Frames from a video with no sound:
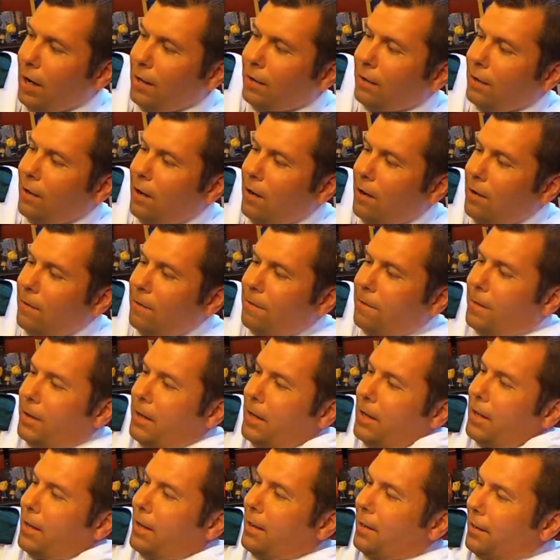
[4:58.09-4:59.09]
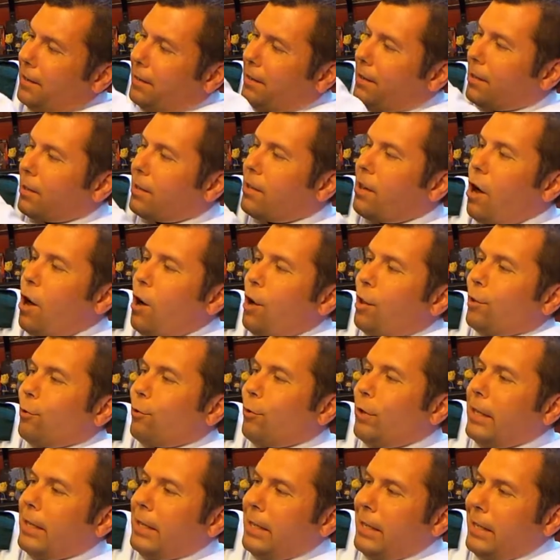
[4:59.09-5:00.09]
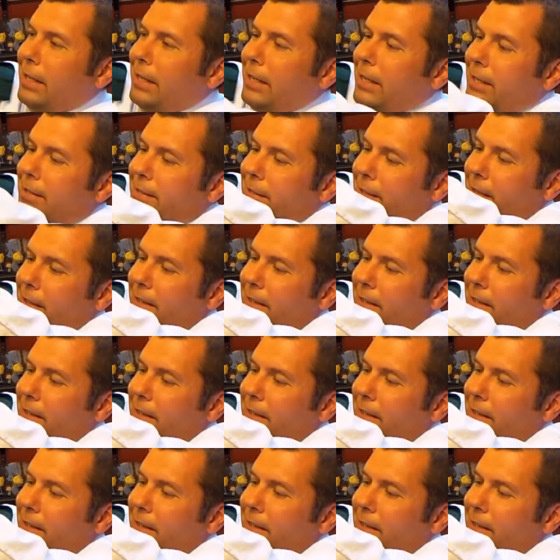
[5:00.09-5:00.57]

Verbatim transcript: I love the coloring in it.